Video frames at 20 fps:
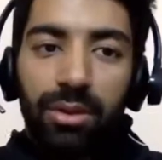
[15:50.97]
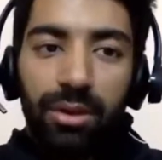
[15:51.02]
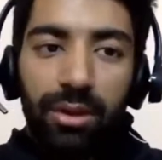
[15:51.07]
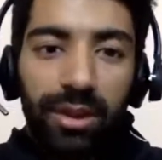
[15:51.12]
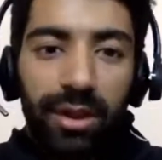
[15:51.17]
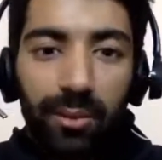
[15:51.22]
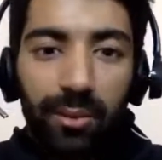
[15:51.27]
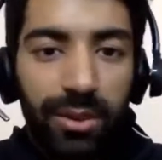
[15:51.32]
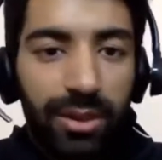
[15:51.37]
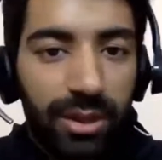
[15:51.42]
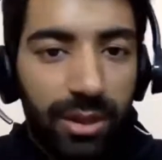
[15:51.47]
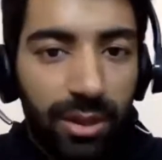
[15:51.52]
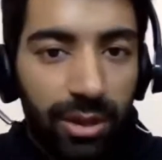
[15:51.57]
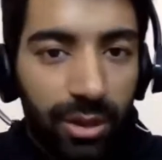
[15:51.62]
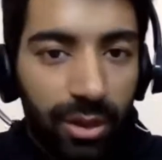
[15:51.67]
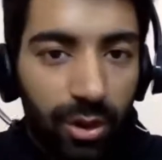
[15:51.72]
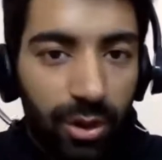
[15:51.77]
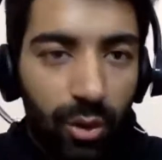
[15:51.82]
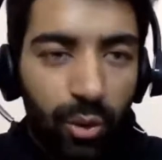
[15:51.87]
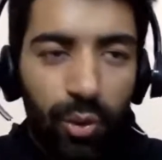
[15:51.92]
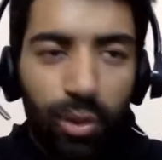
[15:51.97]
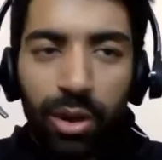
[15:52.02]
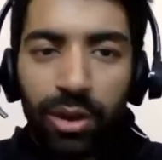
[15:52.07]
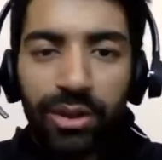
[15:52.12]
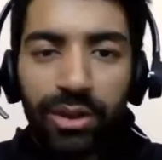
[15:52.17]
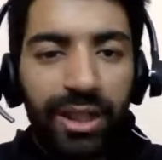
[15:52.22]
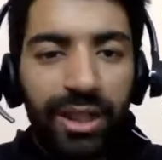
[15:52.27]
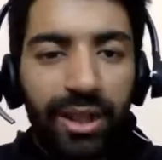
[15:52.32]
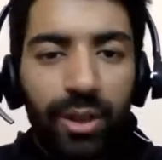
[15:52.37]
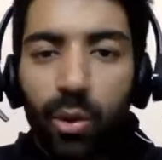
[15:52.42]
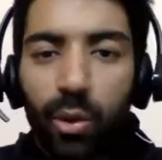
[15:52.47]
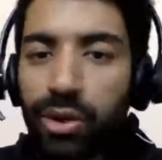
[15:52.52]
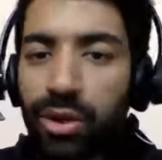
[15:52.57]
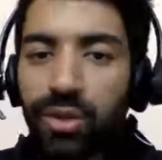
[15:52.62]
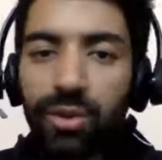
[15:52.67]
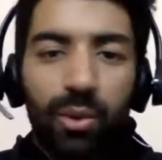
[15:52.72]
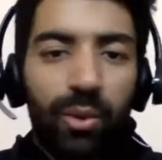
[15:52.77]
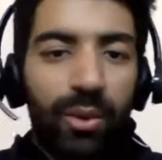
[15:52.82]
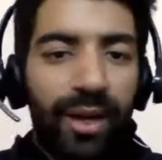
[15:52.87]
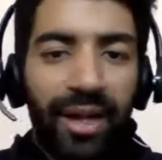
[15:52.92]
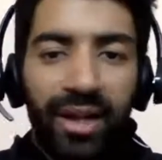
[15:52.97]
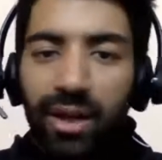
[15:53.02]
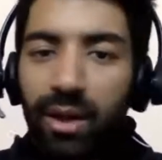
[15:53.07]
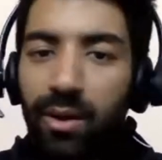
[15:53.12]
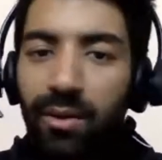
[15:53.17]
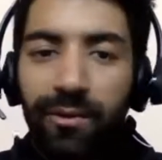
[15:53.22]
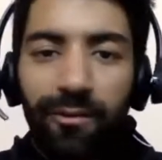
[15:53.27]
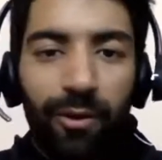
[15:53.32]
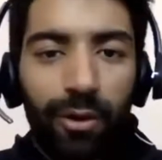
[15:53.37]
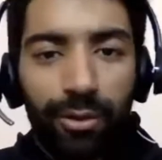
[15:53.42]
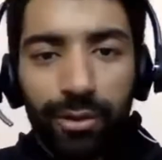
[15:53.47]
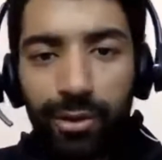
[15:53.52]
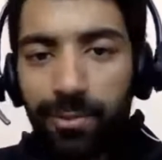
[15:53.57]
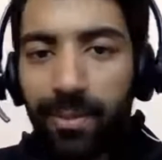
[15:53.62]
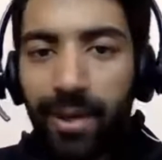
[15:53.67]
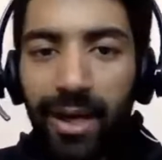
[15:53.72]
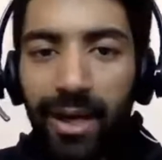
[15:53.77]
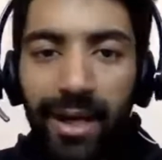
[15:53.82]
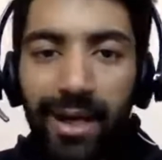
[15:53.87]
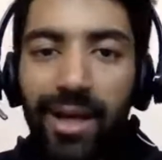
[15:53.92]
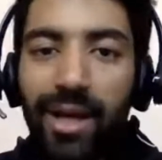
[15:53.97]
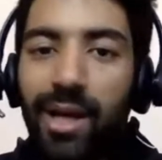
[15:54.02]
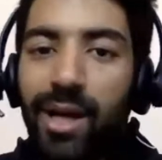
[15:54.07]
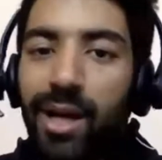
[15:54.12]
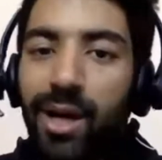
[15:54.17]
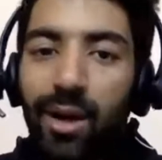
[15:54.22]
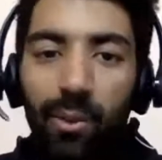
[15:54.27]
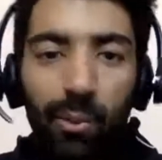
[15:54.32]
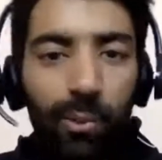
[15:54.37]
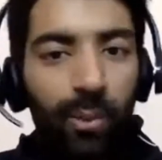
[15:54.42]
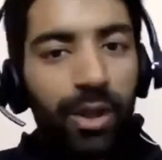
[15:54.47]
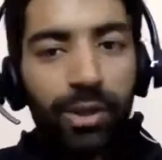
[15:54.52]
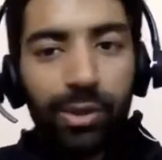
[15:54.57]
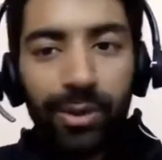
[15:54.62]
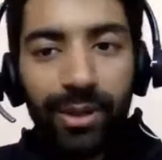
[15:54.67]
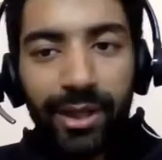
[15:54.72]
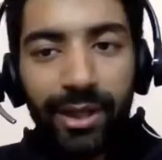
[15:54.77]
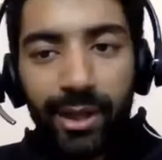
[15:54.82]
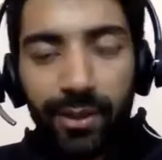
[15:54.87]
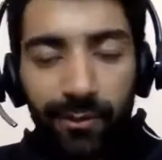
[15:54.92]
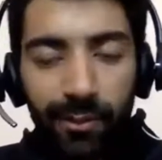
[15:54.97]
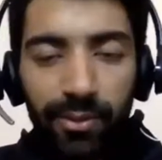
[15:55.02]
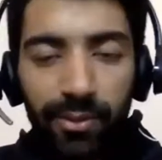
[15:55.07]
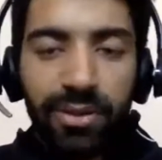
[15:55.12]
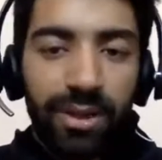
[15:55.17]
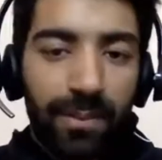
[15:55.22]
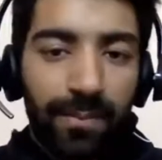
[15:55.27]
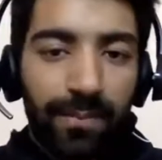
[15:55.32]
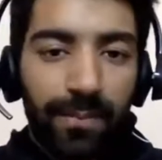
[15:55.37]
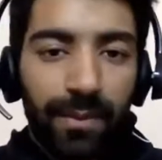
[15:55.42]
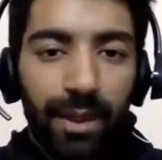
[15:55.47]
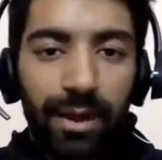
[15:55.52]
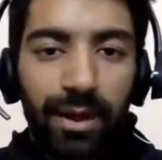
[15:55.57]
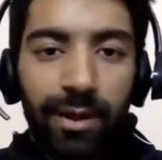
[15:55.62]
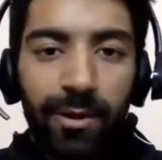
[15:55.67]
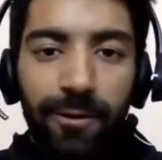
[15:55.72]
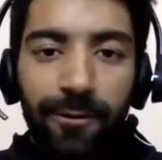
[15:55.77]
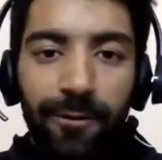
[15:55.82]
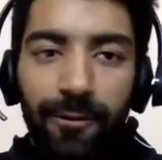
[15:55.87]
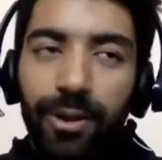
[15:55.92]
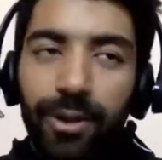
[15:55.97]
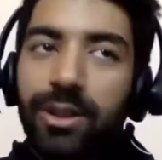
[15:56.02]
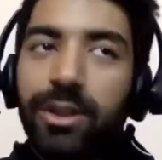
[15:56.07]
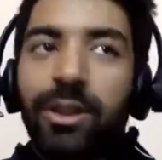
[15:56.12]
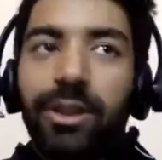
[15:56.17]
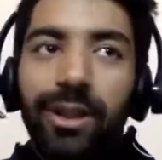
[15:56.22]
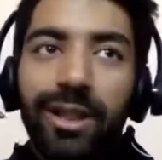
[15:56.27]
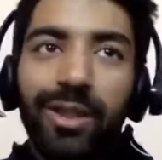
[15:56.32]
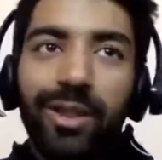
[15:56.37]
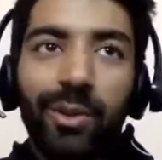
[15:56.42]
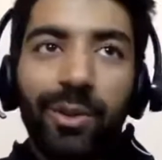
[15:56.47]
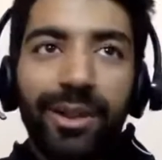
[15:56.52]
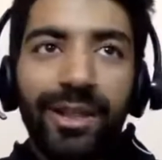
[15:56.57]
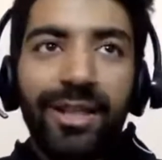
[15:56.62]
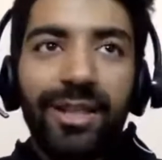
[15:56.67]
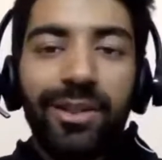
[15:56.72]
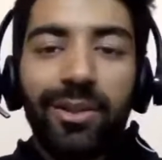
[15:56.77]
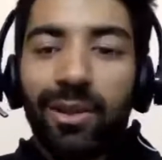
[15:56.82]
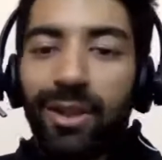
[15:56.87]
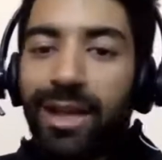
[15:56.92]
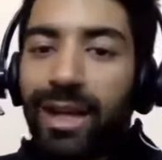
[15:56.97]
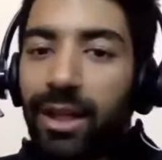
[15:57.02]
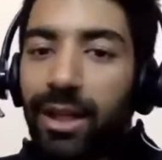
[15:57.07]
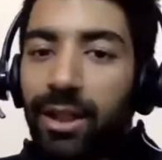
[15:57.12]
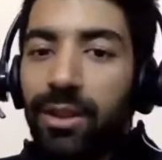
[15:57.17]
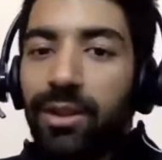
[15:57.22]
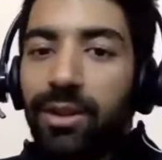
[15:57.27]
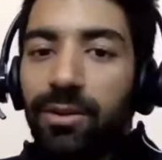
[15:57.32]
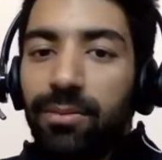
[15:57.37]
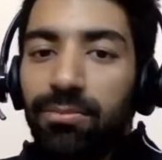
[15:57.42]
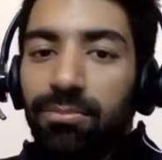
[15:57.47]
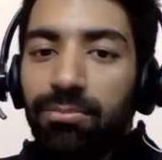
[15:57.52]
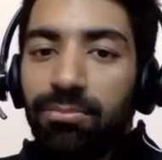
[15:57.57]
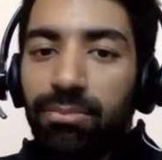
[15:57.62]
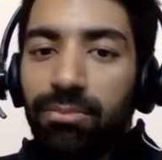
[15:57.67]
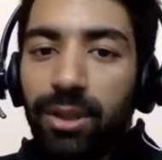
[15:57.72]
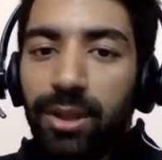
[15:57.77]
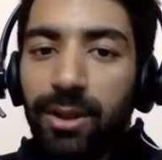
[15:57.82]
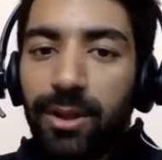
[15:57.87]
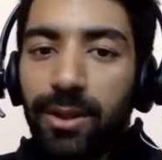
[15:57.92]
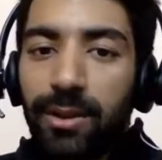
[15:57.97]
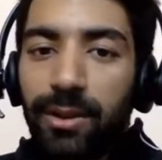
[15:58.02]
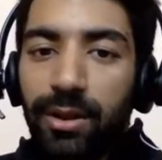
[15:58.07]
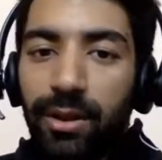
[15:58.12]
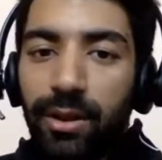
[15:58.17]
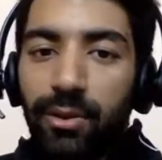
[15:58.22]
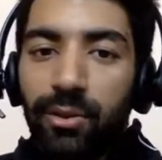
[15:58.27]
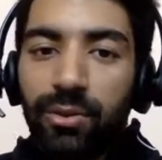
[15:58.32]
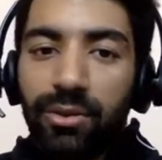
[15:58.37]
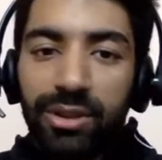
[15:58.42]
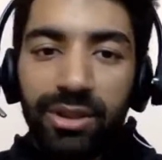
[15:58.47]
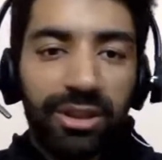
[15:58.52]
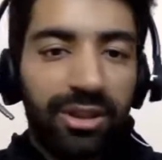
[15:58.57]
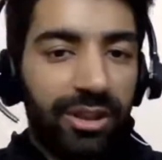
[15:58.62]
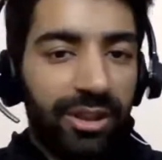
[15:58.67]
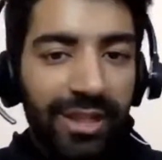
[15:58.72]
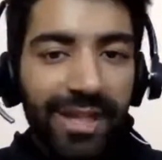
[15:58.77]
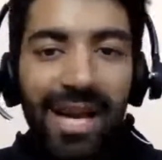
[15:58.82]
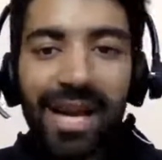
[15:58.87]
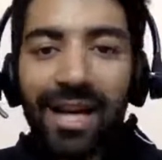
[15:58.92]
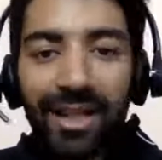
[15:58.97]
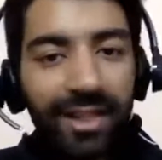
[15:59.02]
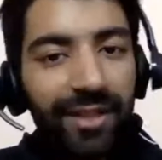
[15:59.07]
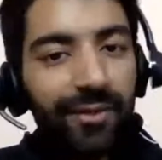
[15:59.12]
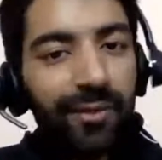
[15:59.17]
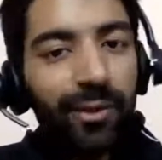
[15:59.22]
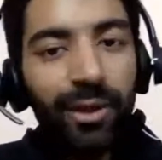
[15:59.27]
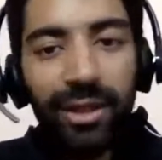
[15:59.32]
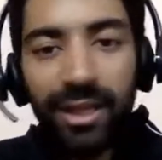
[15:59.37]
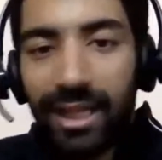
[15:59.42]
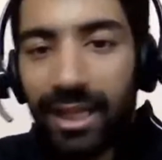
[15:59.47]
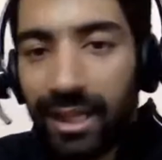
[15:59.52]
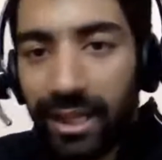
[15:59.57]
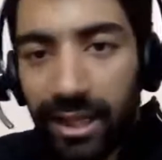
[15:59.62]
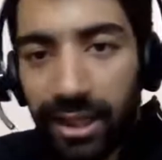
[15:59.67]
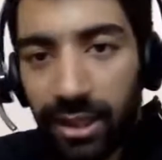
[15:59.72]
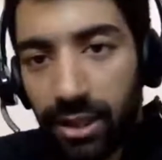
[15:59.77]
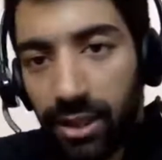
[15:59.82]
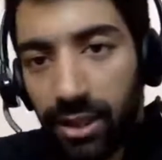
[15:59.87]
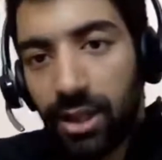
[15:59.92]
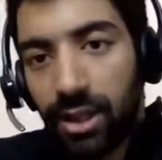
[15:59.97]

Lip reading: There was a 2 or 3 question coding round followed by virtual interviews. For third year students, you'll get a, just stay active on LinkedIn.